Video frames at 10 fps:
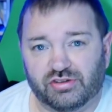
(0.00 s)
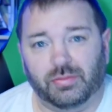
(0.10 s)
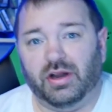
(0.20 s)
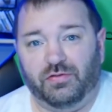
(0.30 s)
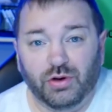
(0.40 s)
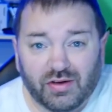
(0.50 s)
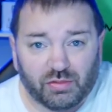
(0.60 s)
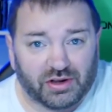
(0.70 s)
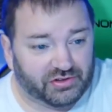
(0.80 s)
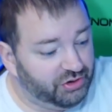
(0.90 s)
I mean, if you have a
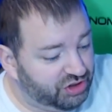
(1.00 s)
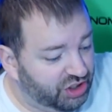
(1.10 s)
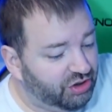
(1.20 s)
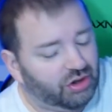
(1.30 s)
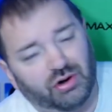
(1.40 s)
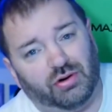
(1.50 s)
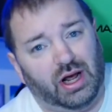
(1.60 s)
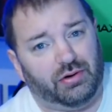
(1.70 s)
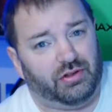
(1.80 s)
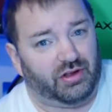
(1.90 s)
resolution, you can go
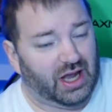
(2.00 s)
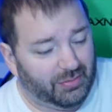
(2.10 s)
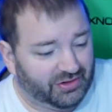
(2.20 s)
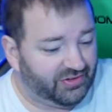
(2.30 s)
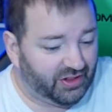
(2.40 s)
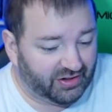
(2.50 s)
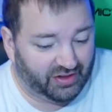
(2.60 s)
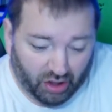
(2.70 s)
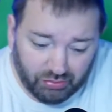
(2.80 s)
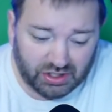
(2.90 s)
down in the comments and
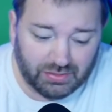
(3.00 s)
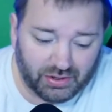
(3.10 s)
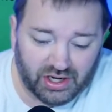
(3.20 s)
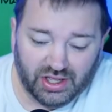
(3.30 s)
tell me, but